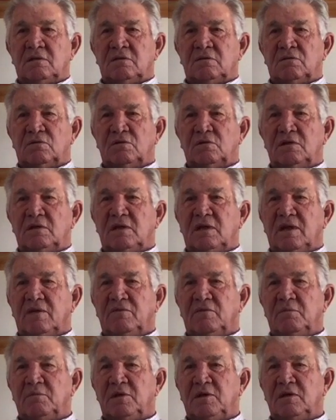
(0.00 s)
where you'd have a
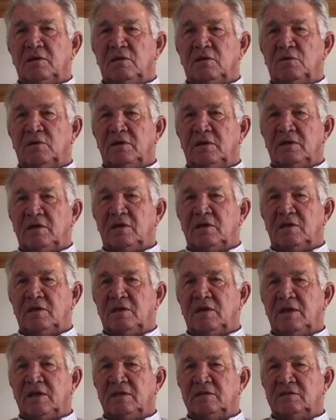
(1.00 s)
meal and
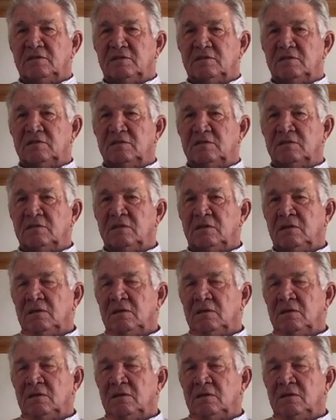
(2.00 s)
dances,